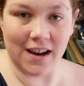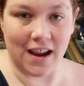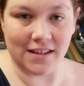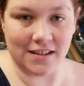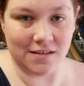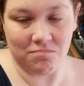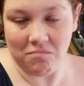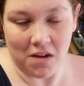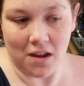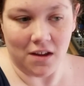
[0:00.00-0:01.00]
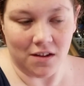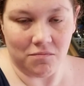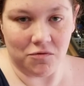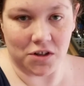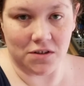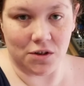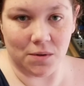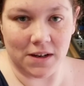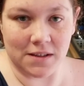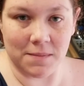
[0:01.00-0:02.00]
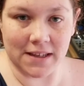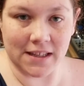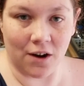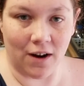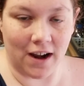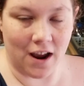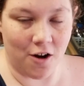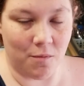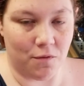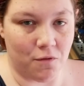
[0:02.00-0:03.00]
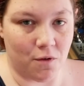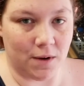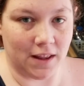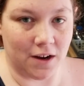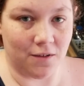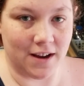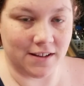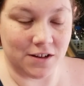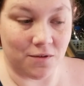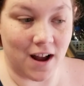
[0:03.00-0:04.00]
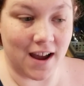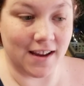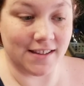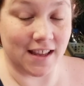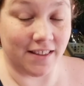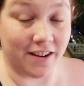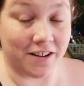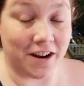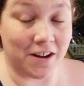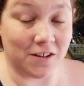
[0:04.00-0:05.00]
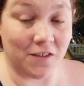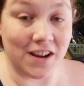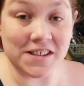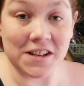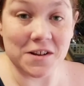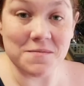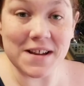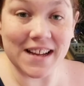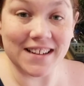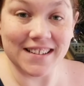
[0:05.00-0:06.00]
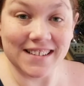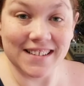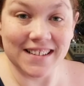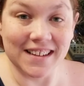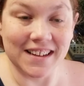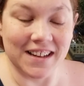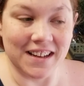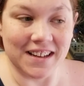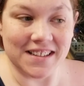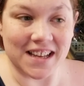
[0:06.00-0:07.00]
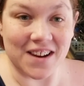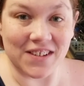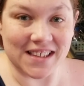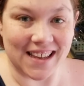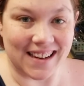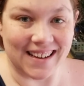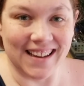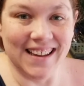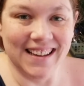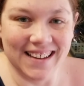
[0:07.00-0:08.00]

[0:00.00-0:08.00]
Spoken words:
It's just doing its mixing right now before we let it rest and rise, and then I'll cut out the face a little bit. It's kind of exciting.